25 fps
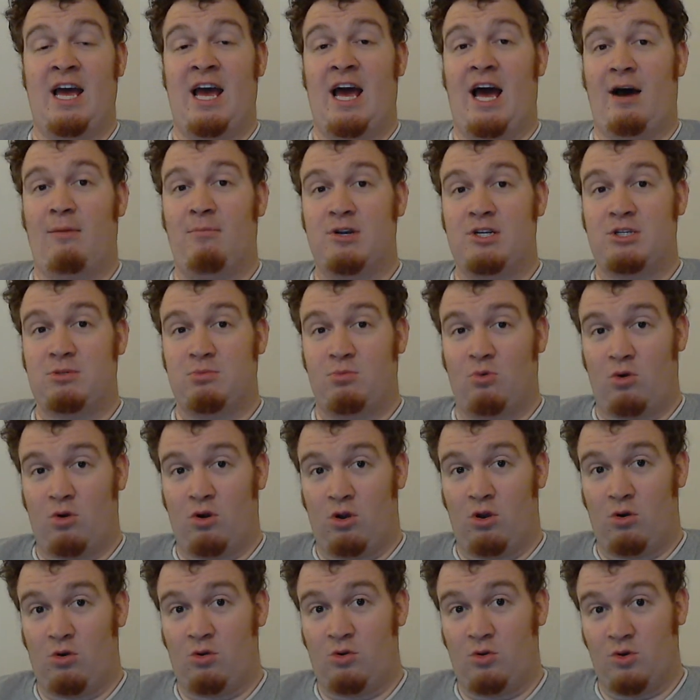How much more
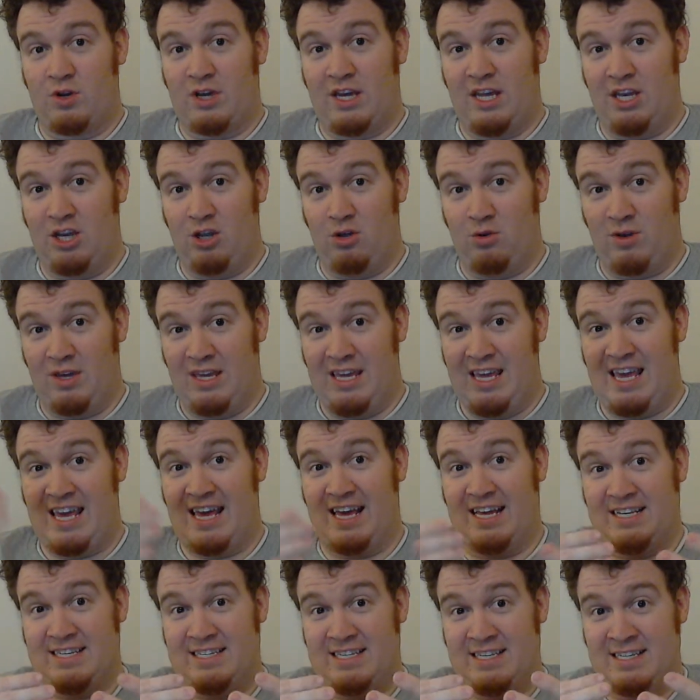local can you
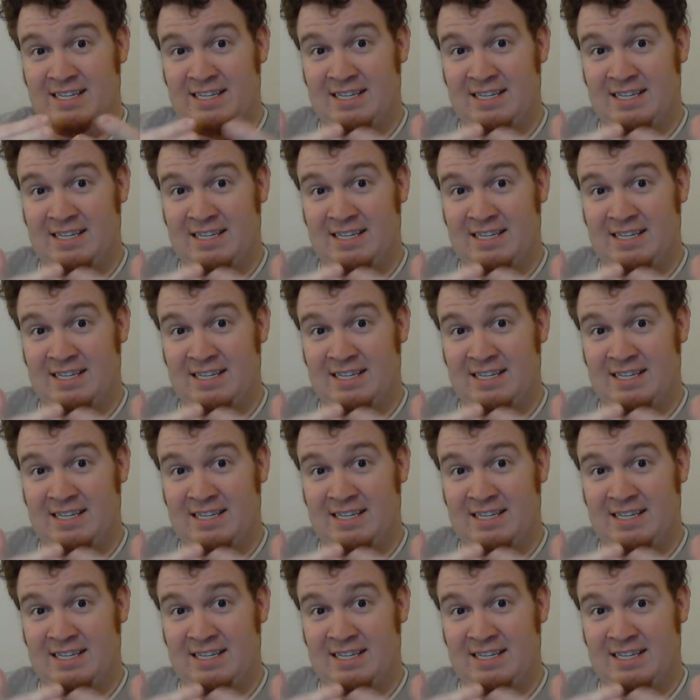get